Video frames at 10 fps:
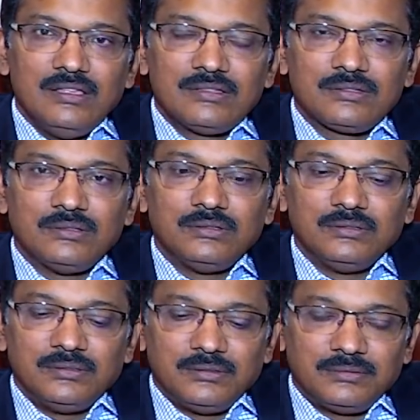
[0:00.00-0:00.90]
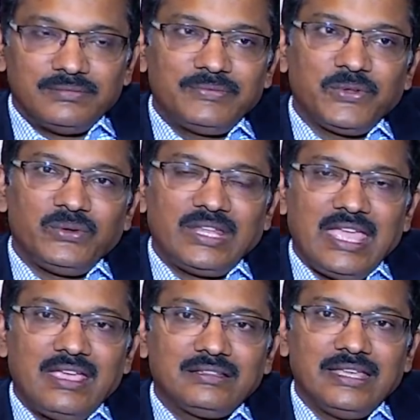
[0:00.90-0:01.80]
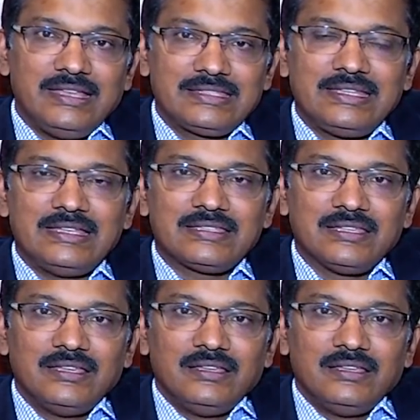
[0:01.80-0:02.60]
So if you take the incidence